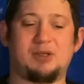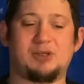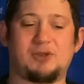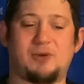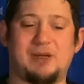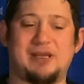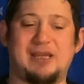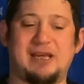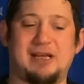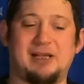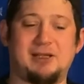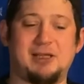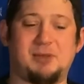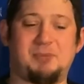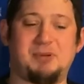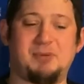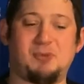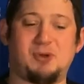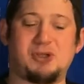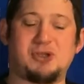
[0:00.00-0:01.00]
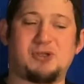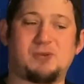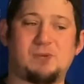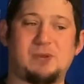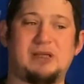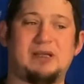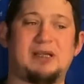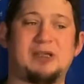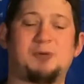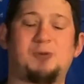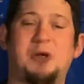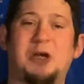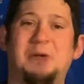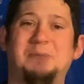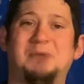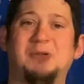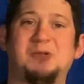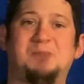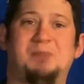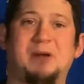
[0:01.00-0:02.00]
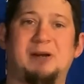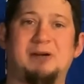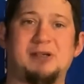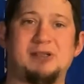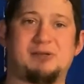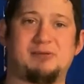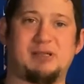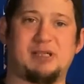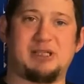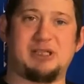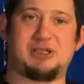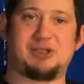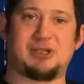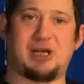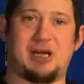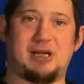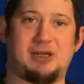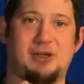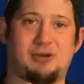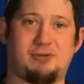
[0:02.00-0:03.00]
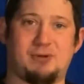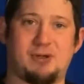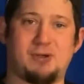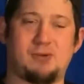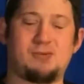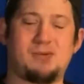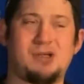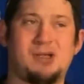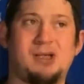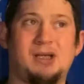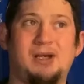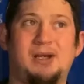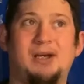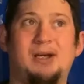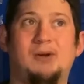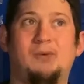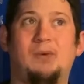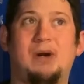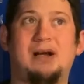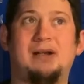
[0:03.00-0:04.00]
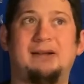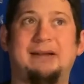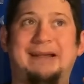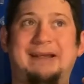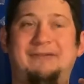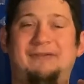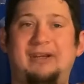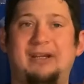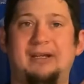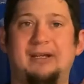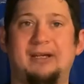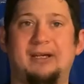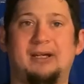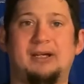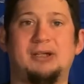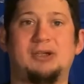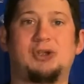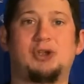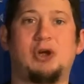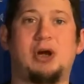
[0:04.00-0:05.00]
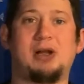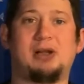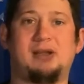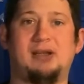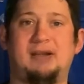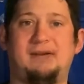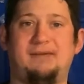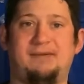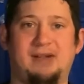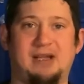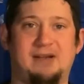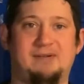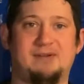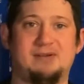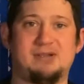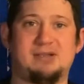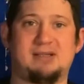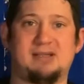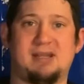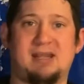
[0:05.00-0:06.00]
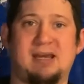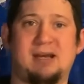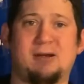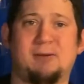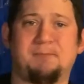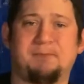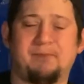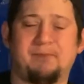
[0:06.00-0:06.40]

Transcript: So I think a little bit more sweetness will help those berries really shine through while leaving the chocolatey flavors there.